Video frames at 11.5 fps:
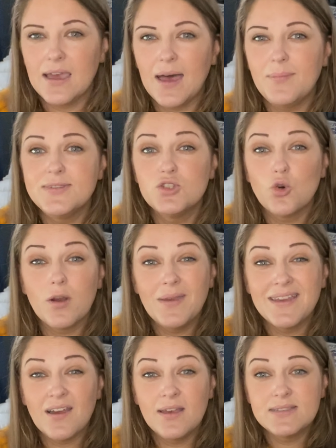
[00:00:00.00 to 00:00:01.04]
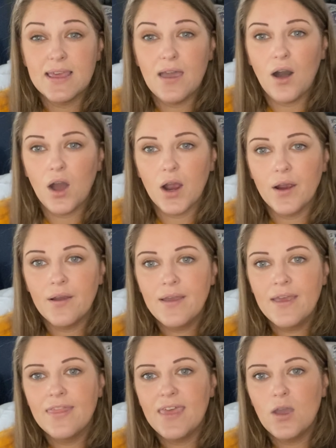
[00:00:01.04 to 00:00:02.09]
absorbent as they are,
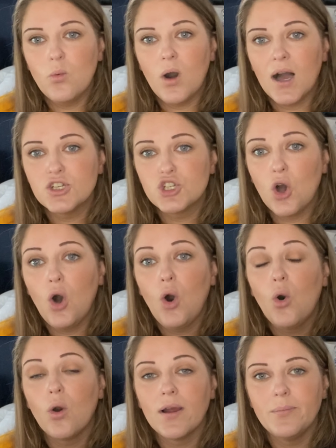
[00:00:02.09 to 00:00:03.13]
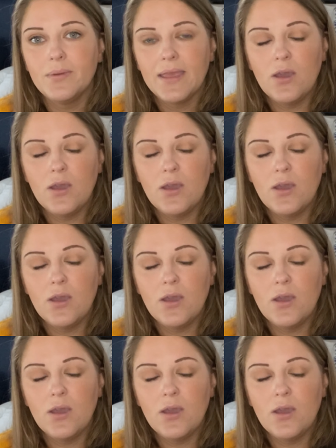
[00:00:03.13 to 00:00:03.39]
they wash horribly.